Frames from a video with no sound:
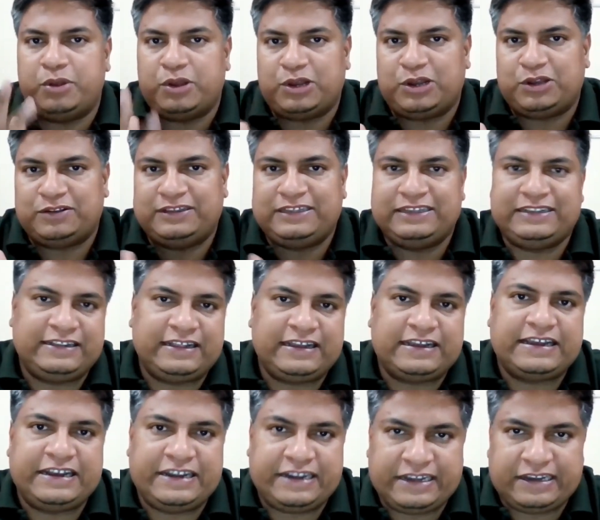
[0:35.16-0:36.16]
Because this is
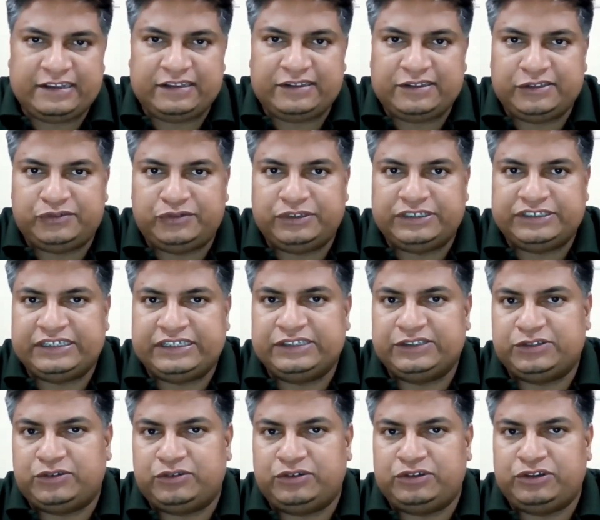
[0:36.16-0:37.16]
a critical
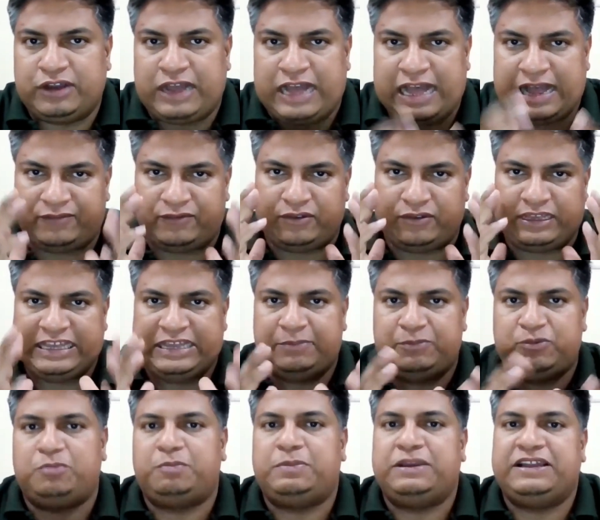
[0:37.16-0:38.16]
situation, so you have to
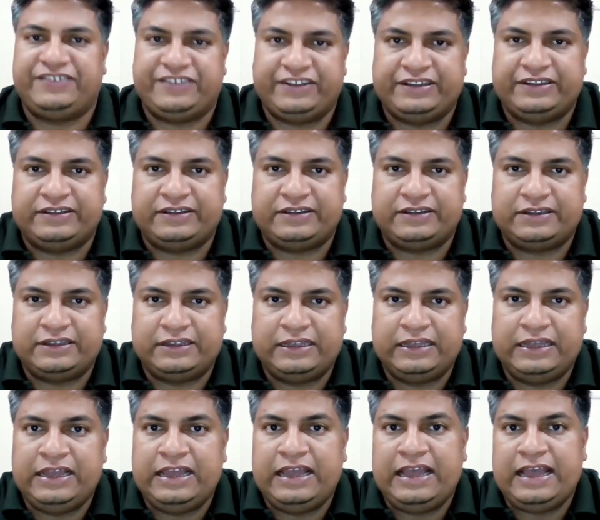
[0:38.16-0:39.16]
keep your patience
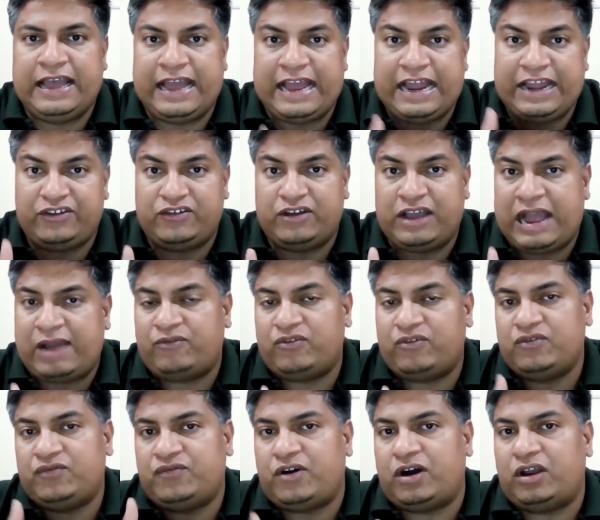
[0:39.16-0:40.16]
and you
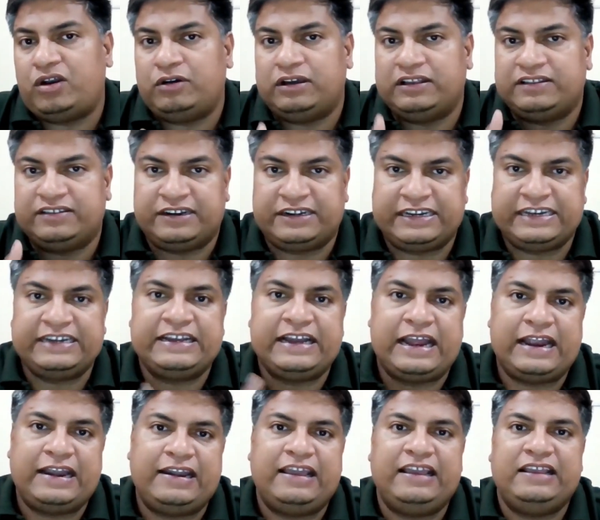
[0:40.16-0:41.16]
have to follow a certain
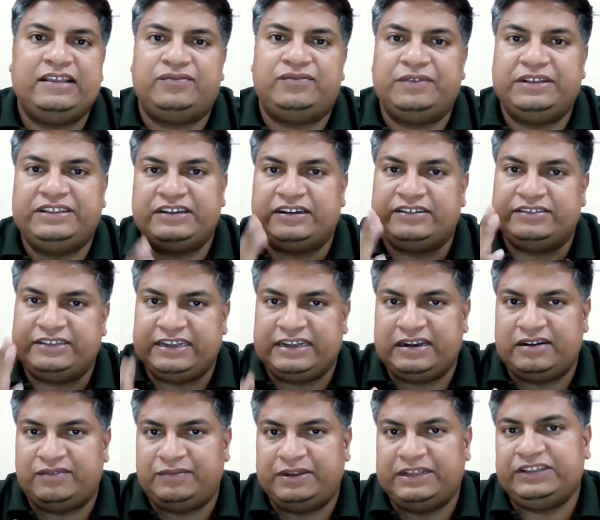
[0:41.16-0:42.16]
guidelines which are
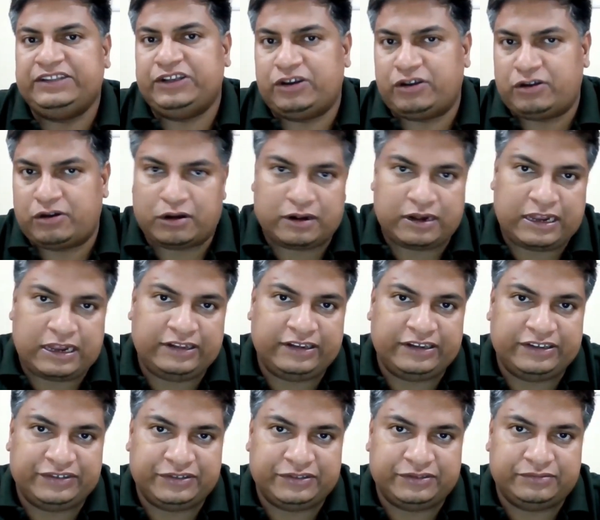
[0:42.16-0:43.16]
there with your
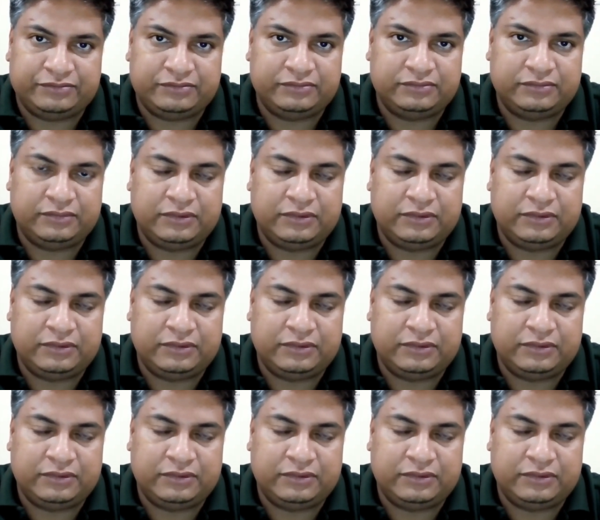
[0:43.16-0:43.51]
organization.